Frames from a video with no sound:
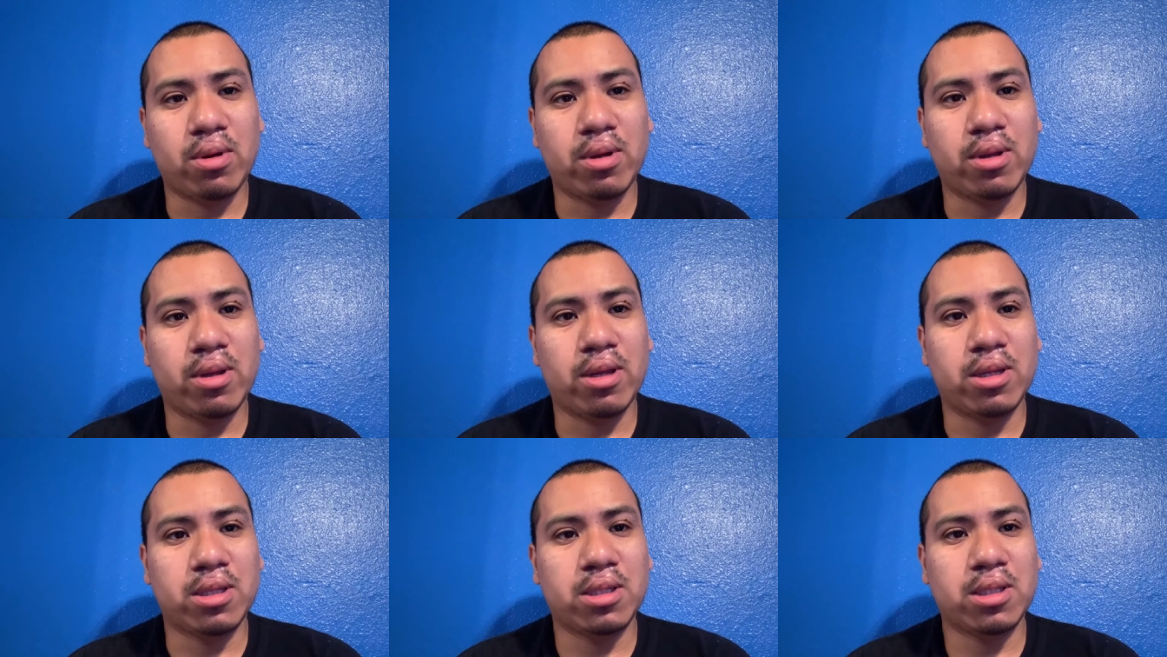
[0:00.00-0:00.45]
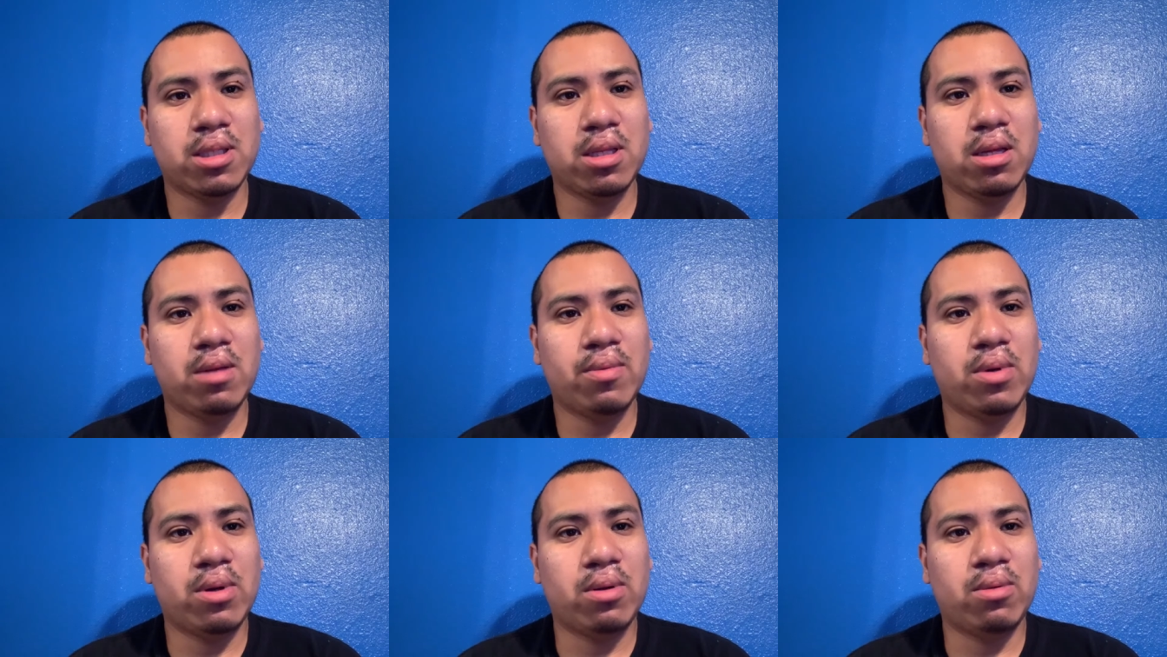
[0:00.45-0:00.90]
And I just think
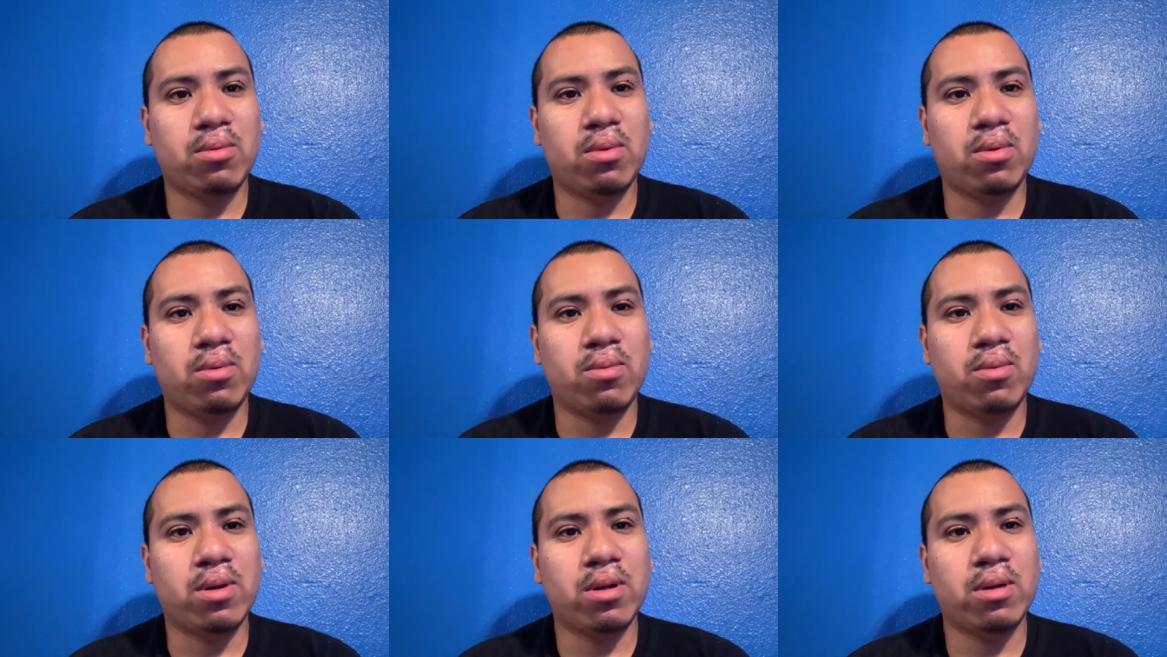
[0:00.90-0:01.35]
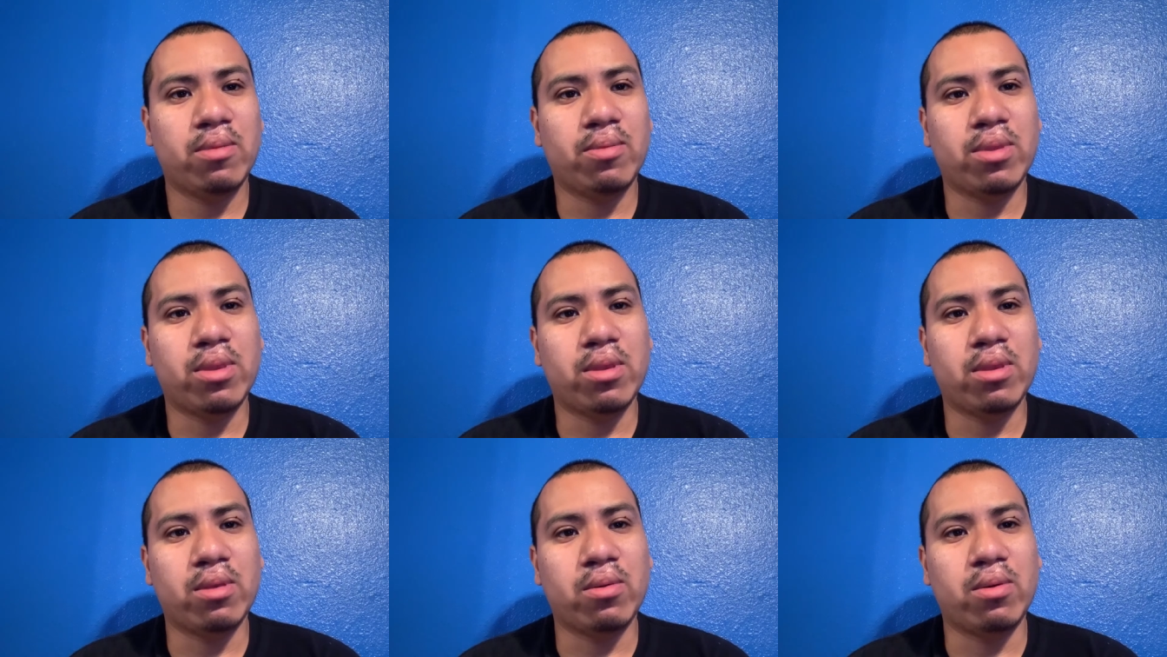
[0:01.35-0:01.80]
about, well, what
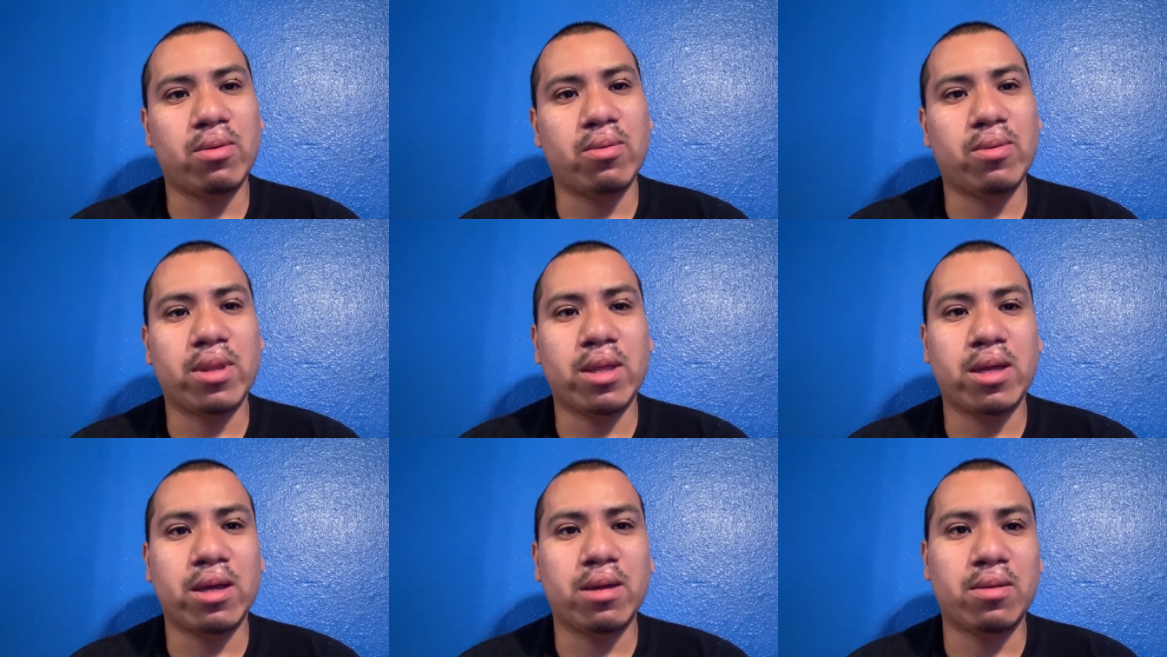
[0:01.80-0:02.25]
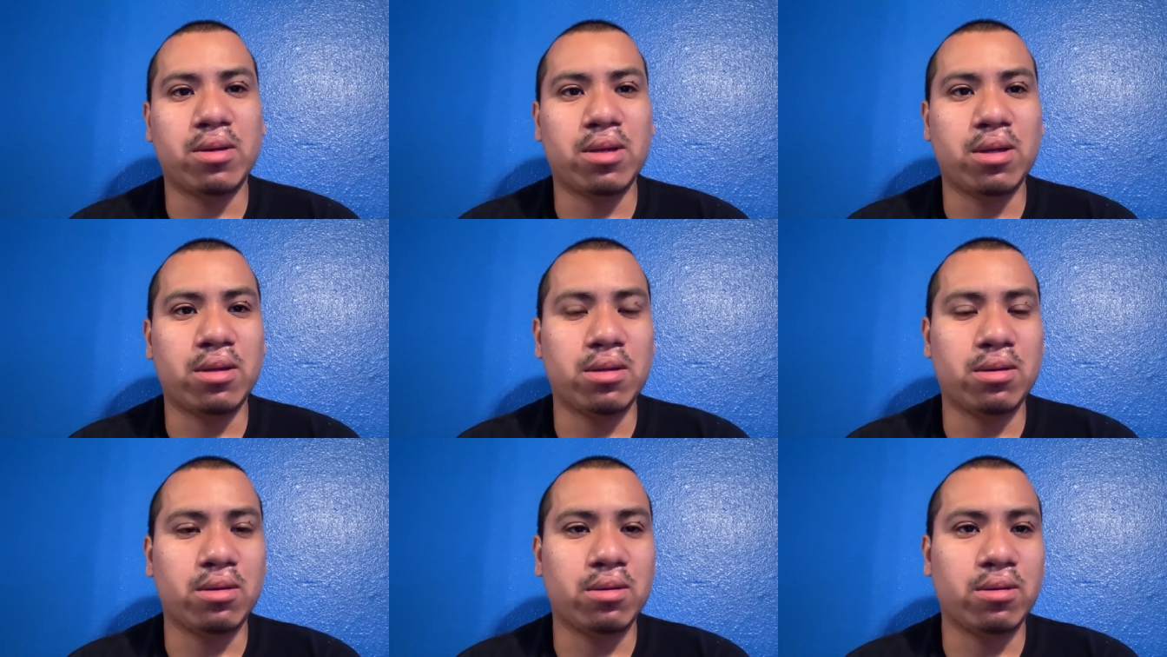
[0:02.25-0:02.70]
would they have
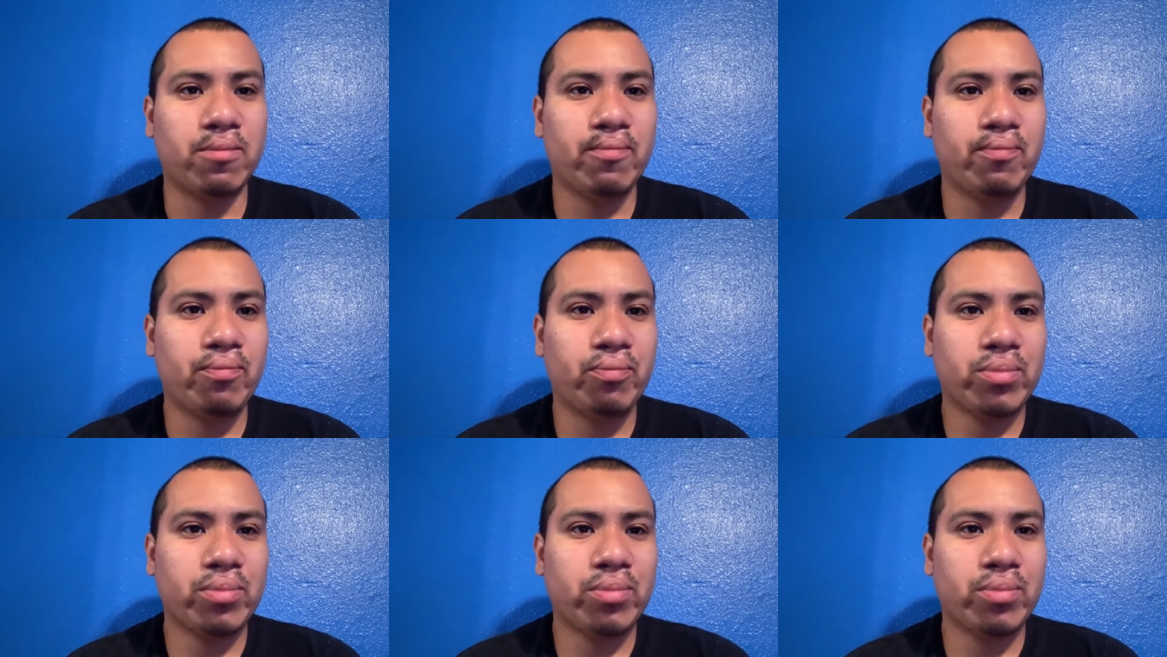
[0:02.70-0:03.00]
done, you know?